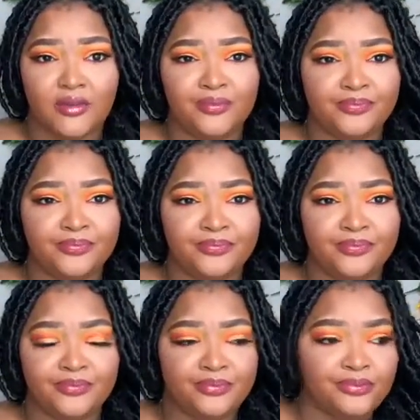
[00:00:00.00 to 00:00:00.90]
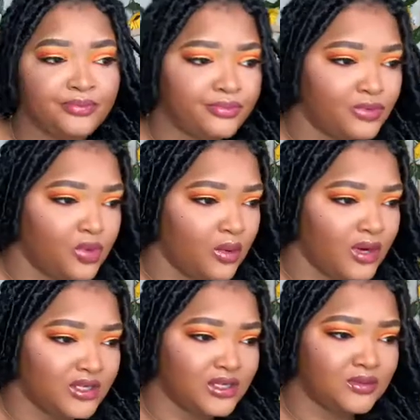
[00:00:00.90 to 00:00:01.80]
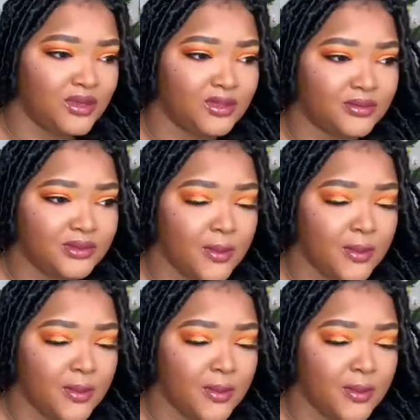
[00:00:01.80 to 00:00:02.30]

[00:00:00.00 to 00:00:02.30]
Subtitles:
Do I want to change my lips?